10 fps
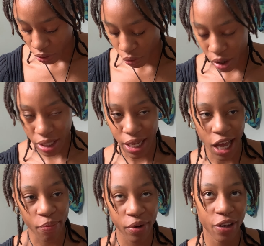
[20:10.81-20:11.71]
What is
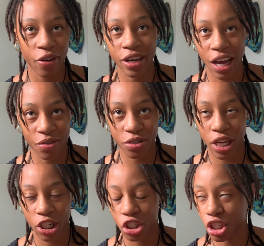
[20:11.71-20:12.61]
happening? right now is
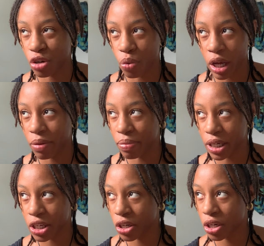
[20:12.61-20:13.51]
actually way
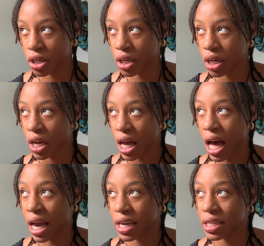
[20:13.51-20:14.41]
bigger.
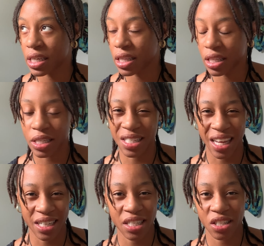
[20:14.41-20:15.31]
I need to get these
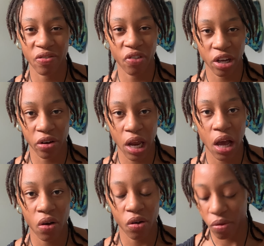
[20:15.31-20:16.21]
dates figured
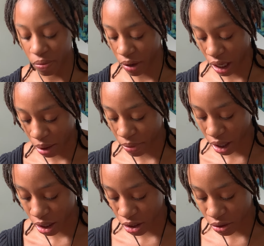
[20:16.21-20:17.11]
out, and I'm
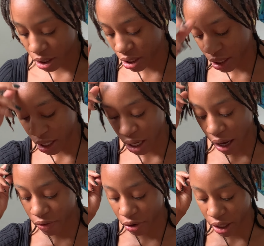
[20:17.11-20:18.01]
gonna do this today
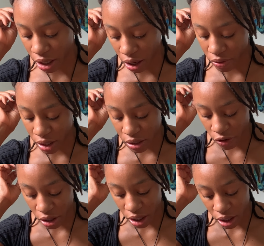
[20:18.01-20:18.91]
after I get off this
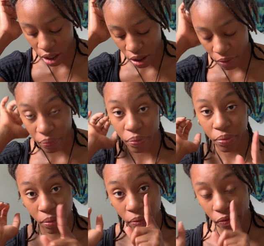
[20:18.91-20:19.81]
fucking um,
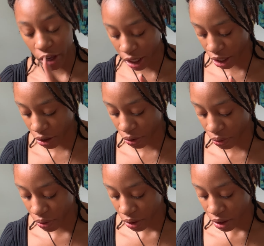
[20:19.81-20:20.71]
video.